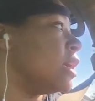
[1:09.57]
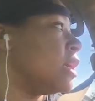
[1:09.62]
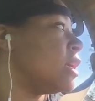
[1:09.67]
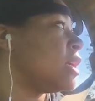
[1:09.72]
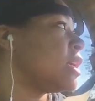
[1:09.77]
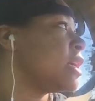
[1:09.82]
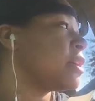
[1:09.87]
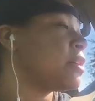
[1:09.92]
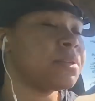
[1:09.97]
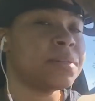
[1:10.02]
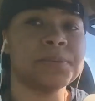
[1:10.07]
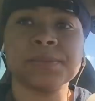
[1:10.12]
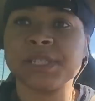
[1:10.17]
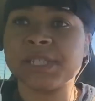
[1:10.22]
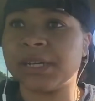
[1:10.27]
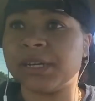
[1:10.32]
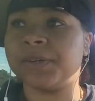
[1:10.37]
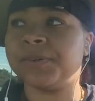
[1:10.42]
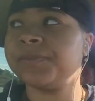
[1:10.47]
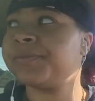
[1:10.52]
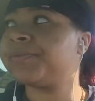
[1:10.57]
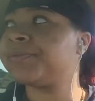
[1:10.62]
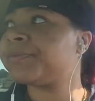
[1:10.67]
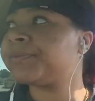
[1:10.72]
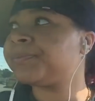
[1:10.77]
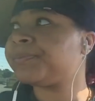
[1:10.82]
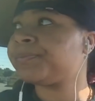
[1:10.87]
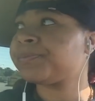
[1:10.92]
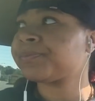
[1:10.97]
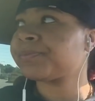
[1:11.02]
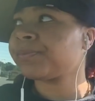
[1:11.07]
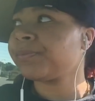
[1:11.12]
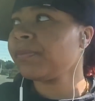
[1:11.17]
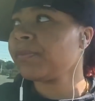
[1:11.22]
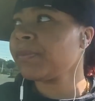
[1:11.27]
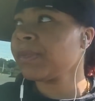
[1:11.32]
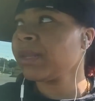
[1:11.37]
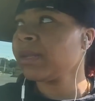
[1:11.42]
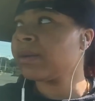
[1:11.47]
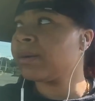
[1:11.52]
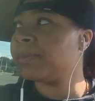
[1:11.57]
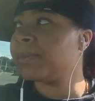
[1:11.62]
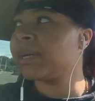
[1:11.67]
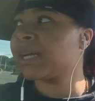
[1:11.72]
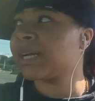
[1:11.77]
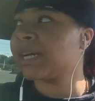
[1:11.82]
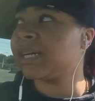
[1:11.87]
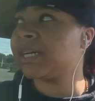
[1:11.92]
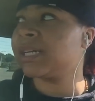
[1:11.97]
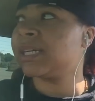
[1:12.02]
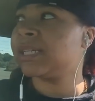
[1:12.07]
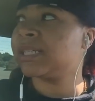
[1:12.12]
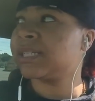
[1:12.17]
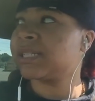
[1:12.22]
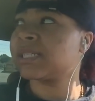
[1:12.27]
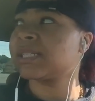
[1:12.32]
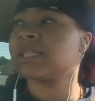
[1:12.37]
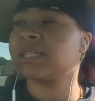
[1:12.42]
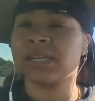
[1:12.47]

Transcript: He killed himself because